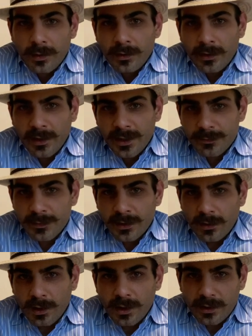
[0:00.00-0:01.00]
there has been
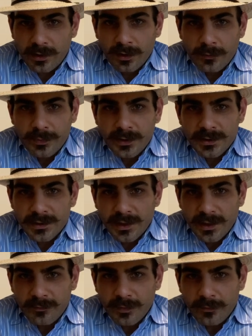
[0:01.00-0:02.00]
a lot of companies that
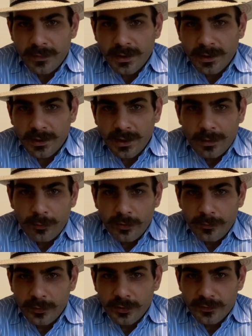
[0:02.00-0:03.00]
have been making cowboy
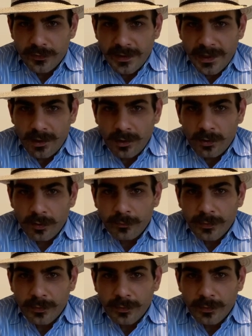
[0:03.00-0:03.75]
boots for that long,